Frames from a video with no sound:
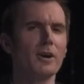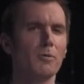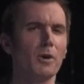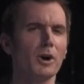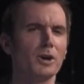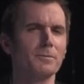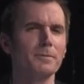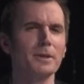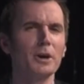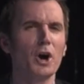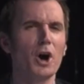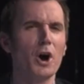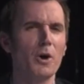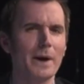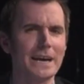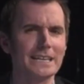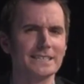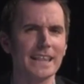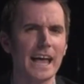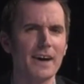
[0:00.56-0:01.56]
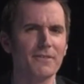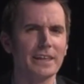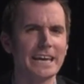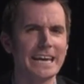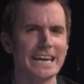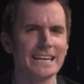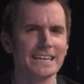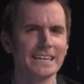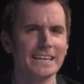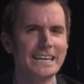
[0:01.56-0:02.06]
welcome the always
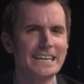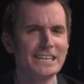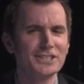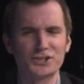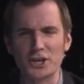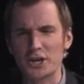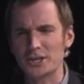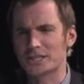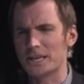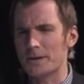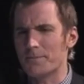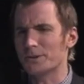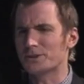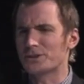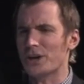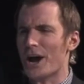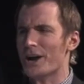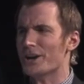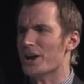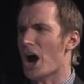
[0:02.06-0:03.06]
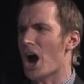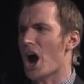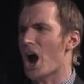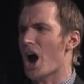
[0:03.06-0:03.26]
lovely Susie Paterno!